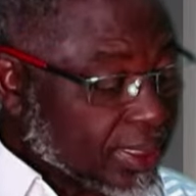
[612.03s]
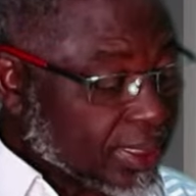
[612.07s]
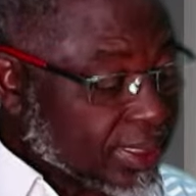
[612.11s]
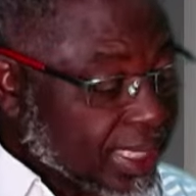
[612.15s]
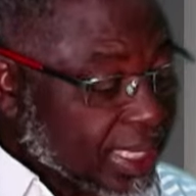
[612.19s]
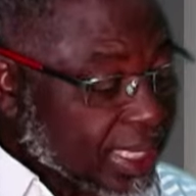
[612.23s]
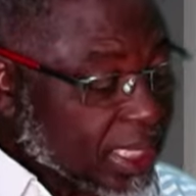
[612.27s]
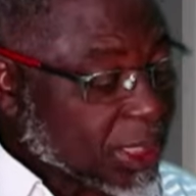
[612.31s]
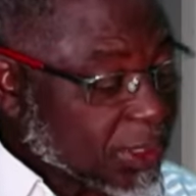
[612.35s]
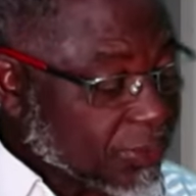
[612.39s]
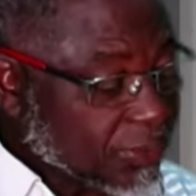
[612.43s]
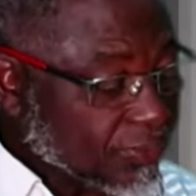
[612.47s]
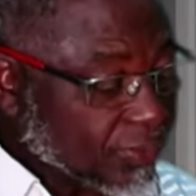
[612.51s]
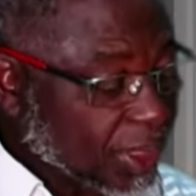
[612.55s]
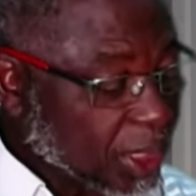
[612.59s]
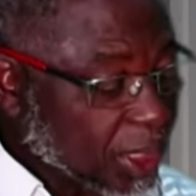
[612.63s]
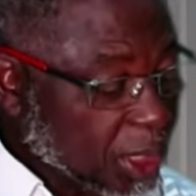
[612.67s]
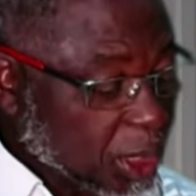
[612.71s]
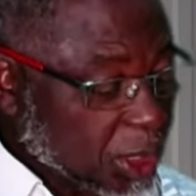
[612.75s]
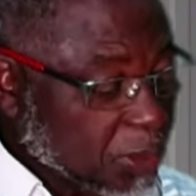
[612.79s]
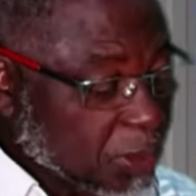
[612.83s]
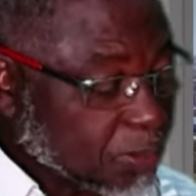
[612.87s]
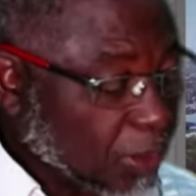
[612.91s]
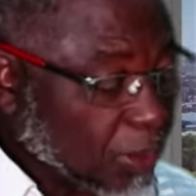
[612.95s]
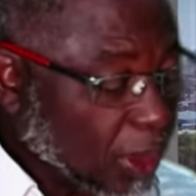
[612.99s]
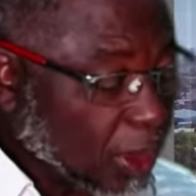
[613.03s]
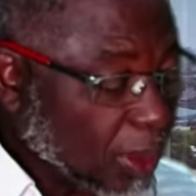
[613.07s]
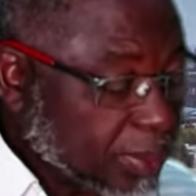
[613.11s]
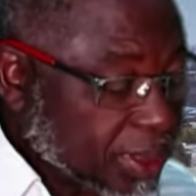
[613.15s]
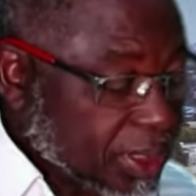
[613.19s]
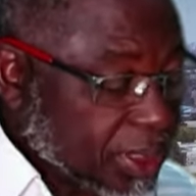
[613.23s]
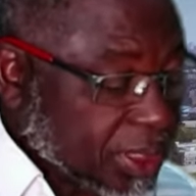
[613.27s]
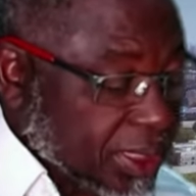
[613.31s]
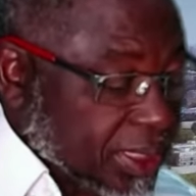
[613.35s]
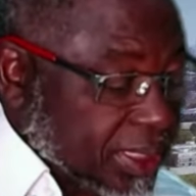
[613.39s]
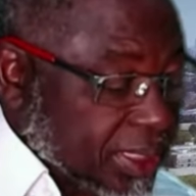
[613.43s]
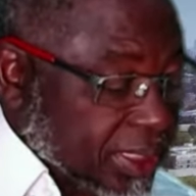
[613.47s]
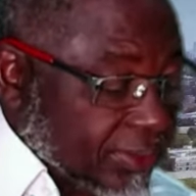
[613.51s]
This verse
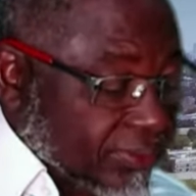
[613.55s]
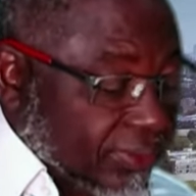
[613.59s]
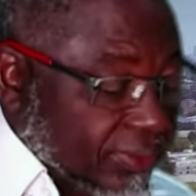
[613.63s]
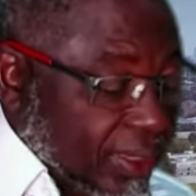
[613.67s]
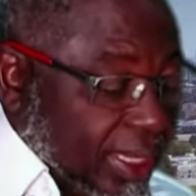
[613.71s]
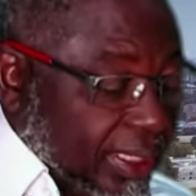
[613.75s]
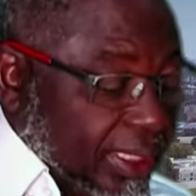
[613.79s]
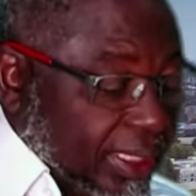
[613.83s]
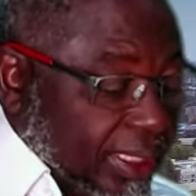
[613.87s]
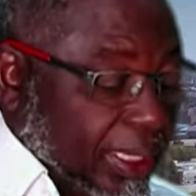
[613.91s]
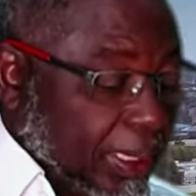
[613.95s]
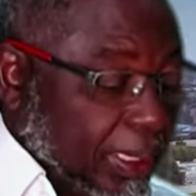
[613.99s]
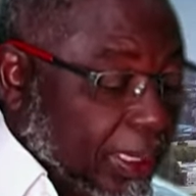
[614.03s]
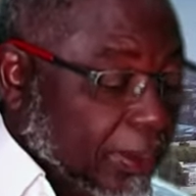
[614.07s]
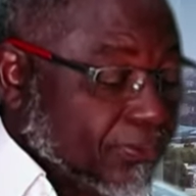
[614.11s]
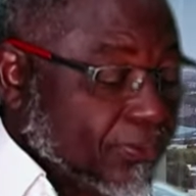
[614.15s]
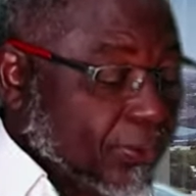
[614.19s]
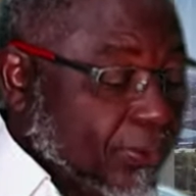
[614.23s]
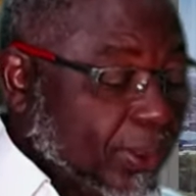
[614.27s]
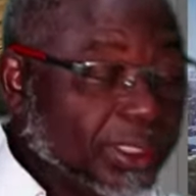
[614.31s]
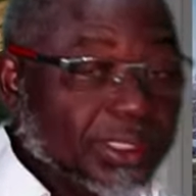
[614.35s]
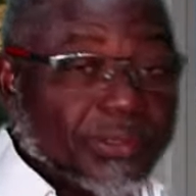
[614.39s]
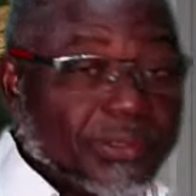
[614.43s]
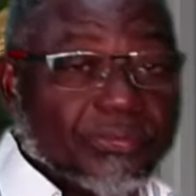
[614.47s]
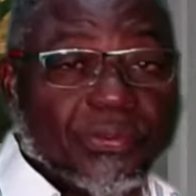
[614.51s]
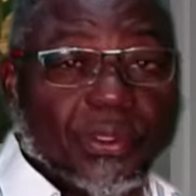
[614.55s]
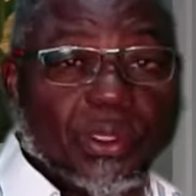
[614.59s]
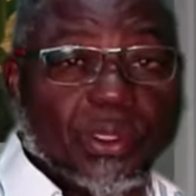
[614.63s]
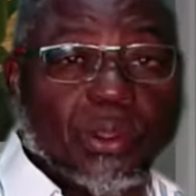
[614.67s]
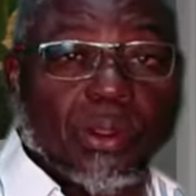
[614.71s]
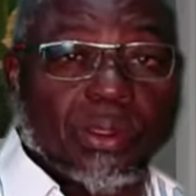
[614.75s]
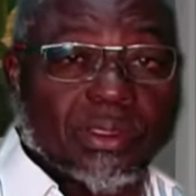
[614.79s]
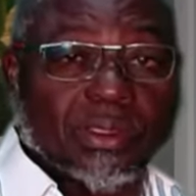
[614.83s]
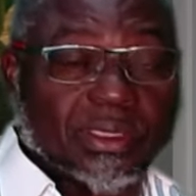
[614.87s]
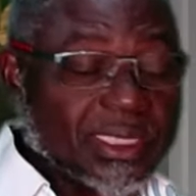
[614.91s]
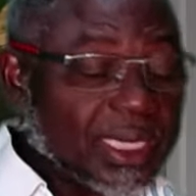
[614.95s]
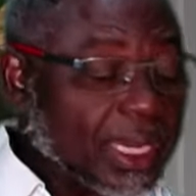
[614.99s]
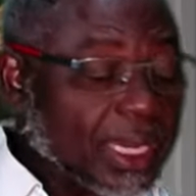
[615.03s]
promises divine help for
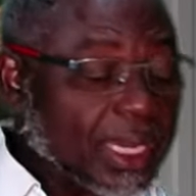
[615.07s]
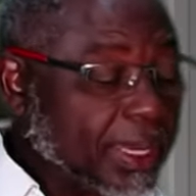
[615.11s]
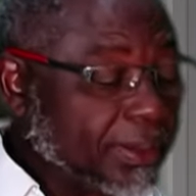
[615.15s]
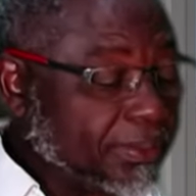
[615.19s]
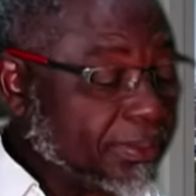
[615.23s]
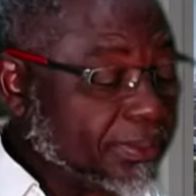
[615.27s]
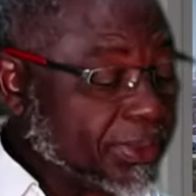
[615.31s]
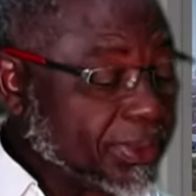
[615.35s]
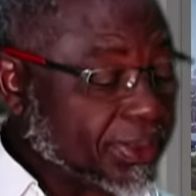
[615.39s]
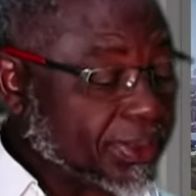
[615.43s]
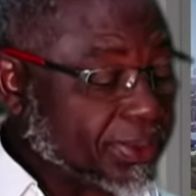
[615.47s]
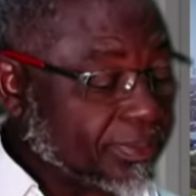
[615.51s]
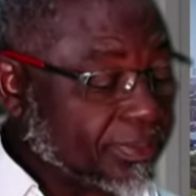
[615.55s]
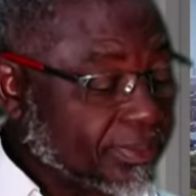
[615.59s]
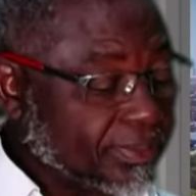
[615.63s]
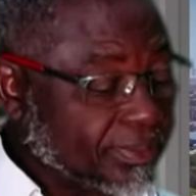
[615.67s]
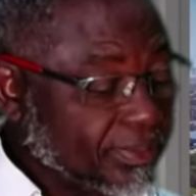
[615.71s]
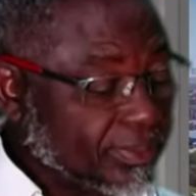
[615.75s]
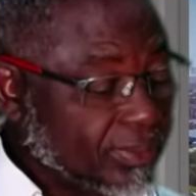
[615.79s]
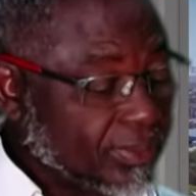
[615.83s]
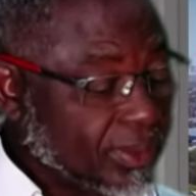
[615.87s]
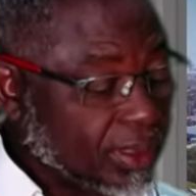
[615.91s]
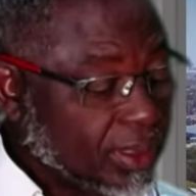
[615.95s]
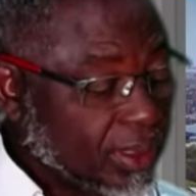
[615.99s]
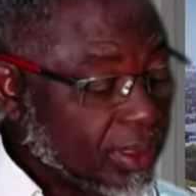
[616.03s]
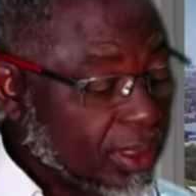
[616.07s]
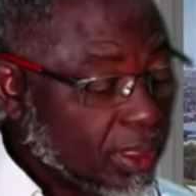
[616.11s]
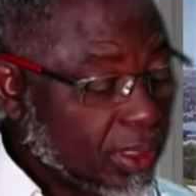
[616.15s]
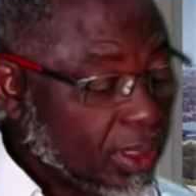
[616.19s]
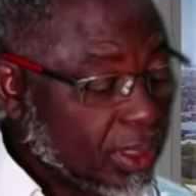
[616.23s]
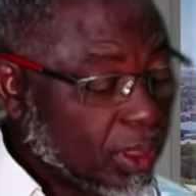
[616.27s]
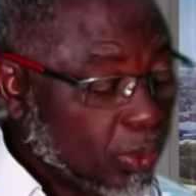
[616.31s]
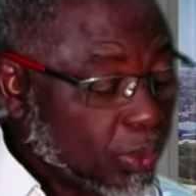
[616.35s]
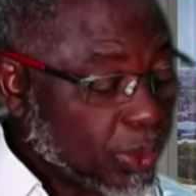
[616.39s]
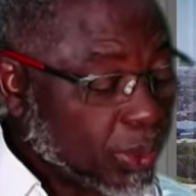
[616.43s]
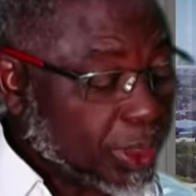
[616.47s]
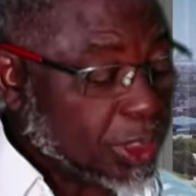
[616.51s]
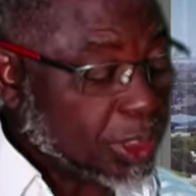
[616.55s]
difficult times,
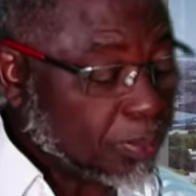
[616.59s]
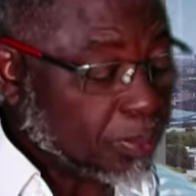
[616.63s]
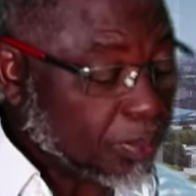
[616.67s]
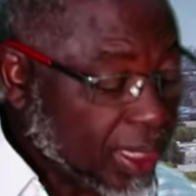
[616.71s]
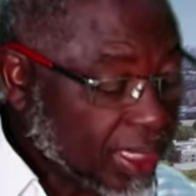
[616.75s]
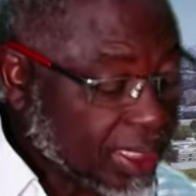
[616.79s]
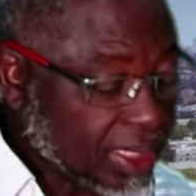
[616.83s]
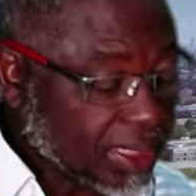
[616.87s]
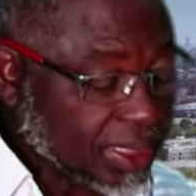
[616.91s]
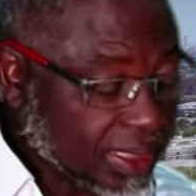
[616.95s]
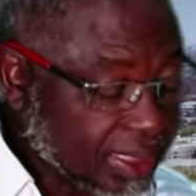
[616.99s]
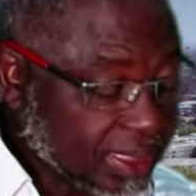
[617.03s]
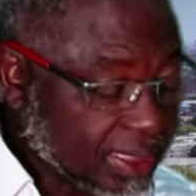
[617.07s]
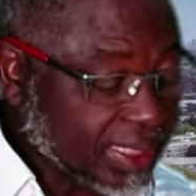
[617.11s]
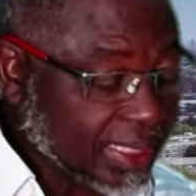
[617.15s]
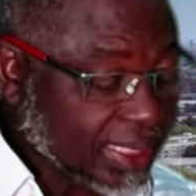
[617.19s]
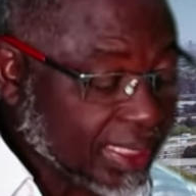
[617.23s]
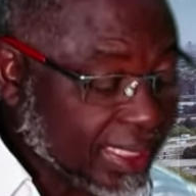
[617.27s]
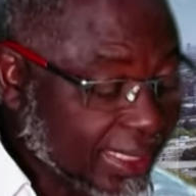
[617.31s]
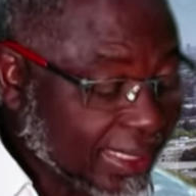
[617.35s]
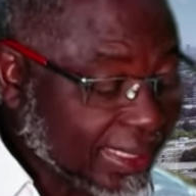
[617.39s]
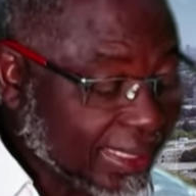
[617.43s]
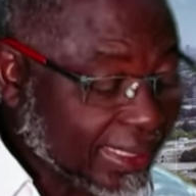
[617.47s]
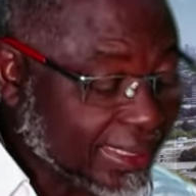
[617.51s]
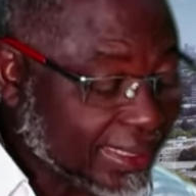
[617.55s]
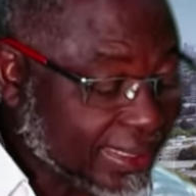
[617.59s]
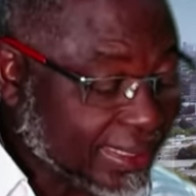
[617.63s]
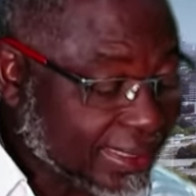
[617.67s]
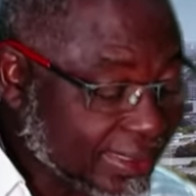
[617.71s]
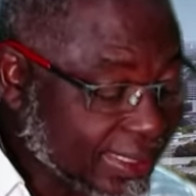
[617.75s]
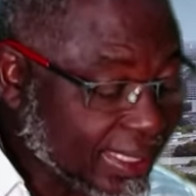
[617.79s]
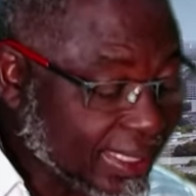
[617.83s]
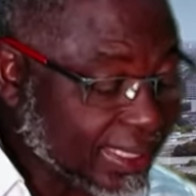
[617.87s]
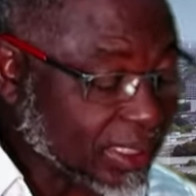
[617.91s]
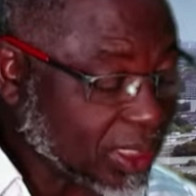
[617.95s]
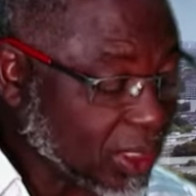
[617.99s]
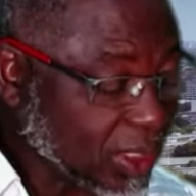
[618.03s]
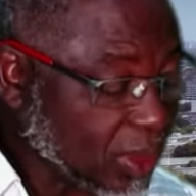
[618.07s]
which makes it a
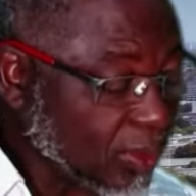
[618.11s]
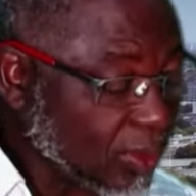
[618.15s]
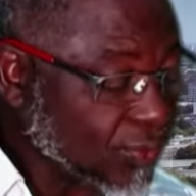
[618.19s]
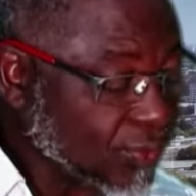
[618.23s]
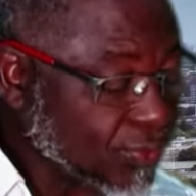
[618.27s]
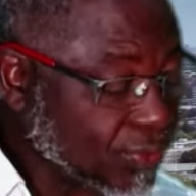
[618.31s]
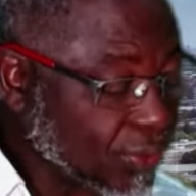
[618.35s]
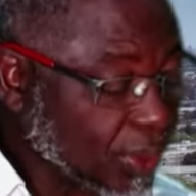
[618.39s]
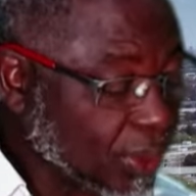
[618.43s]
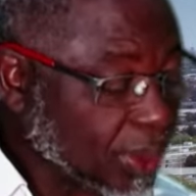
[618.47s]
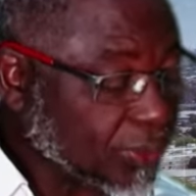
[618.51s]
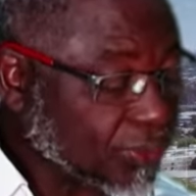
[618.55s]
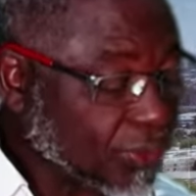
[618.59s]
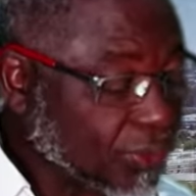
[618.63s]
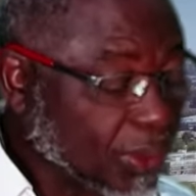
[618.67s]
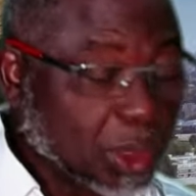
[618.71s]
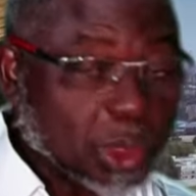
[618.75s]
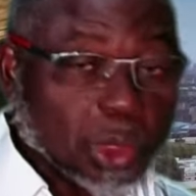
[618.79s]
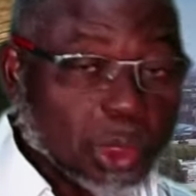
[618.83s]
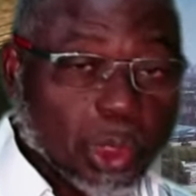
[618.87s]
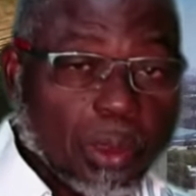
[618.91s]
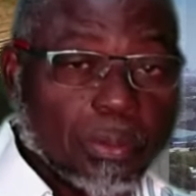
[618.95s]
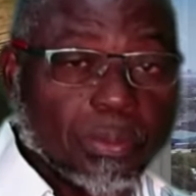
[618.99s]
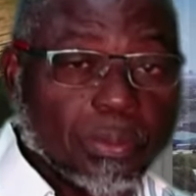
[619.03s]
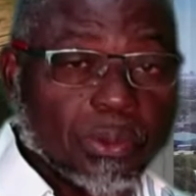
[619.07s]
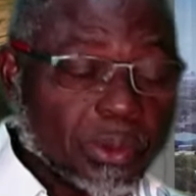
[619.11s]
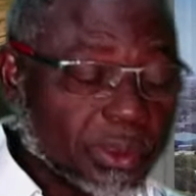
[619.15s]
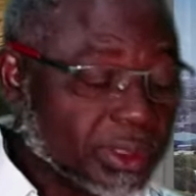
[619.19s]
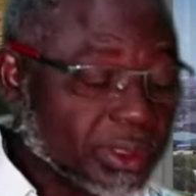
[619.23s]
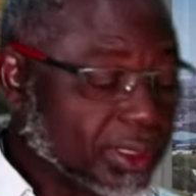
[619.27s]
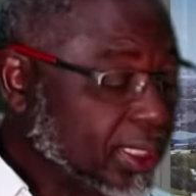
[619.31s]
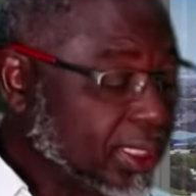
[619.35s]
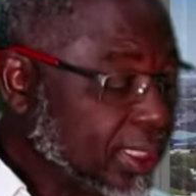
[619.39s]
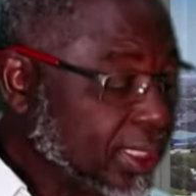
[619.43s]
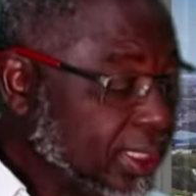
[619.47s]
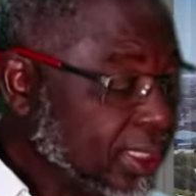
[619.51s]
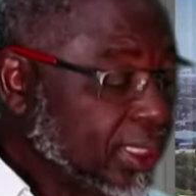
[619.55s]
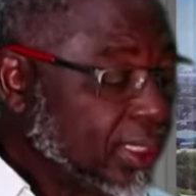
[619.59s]
great comfort for
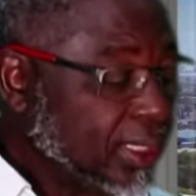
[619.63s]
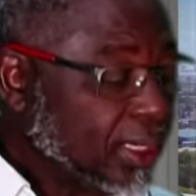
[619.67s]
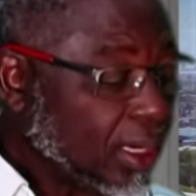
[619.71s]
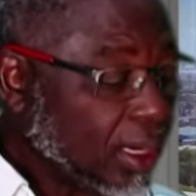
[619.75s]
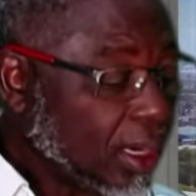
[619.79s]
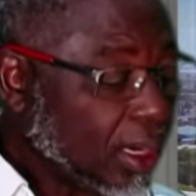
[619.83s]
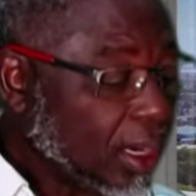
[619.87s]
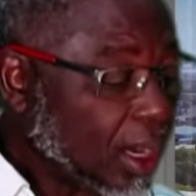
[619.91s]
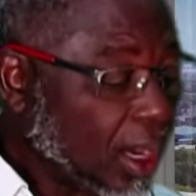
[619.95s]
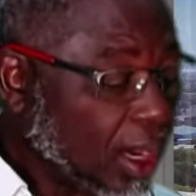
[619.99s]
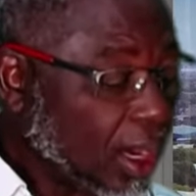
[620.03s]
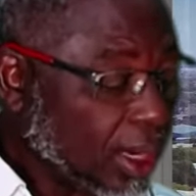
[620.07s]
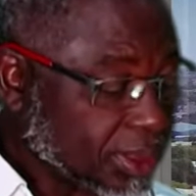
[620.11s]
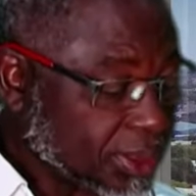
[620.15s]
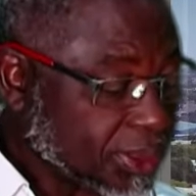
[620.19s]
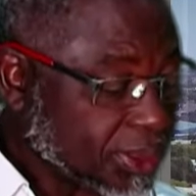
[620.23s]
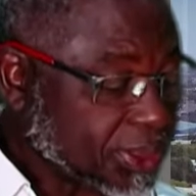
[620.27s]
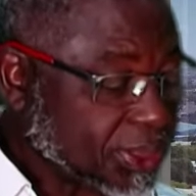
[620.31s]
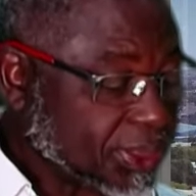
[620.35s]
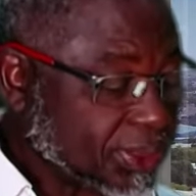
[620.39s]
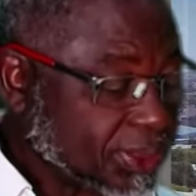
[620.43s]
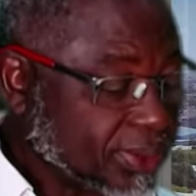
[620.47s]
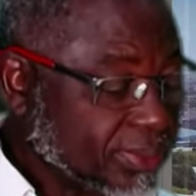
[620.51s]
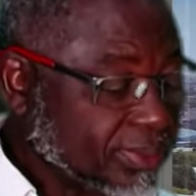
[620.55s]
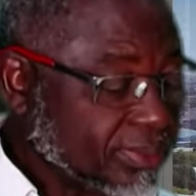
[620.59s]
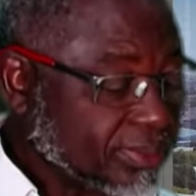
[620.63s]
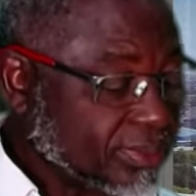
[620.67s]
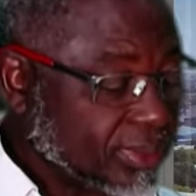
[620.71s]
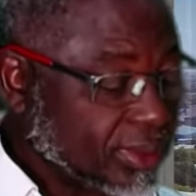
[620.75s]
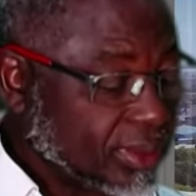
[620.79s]
troubled hearts.